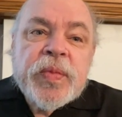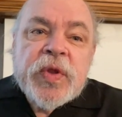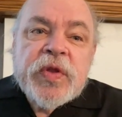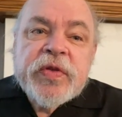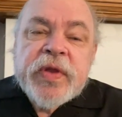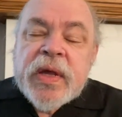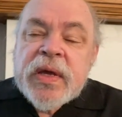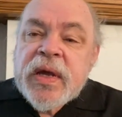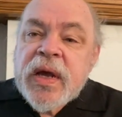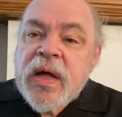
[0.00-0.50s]

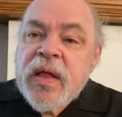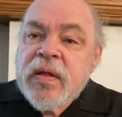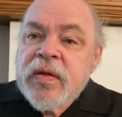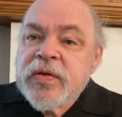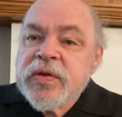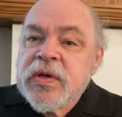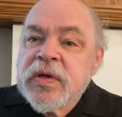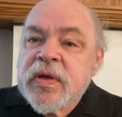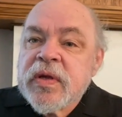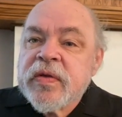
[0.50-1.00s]

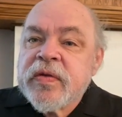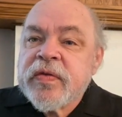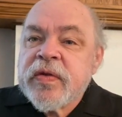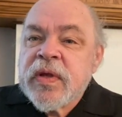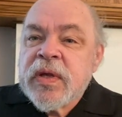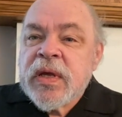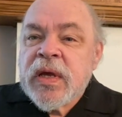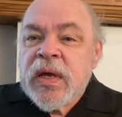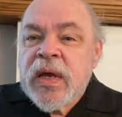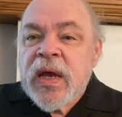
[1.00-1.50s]
Psychology is
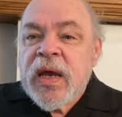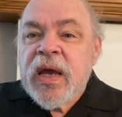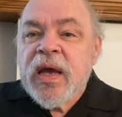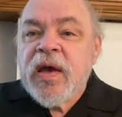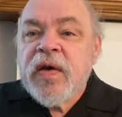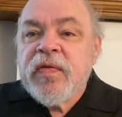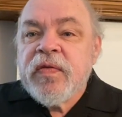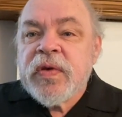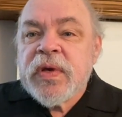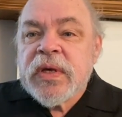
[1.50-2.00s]

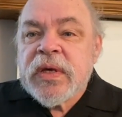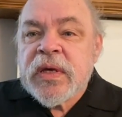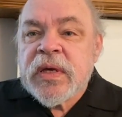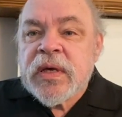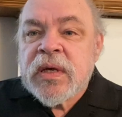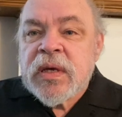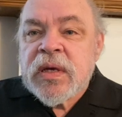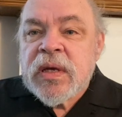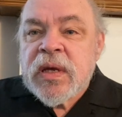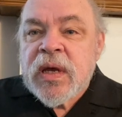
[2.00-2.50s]
heavy
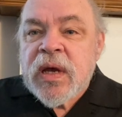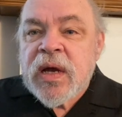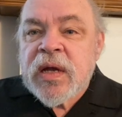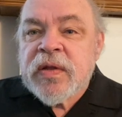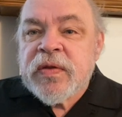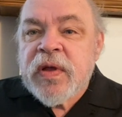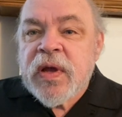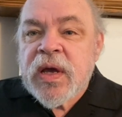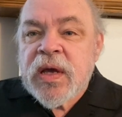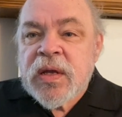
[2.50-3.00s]

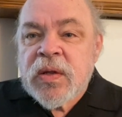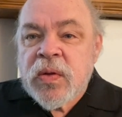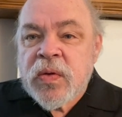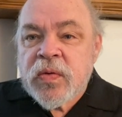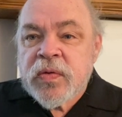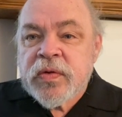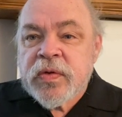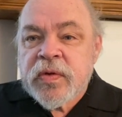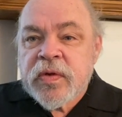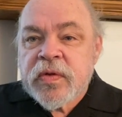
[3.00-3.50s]
on
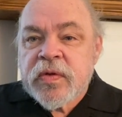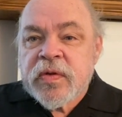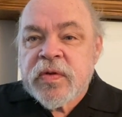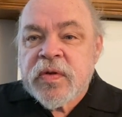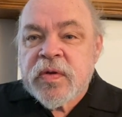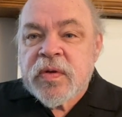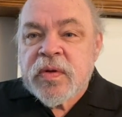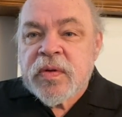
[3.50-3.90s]
diagnosis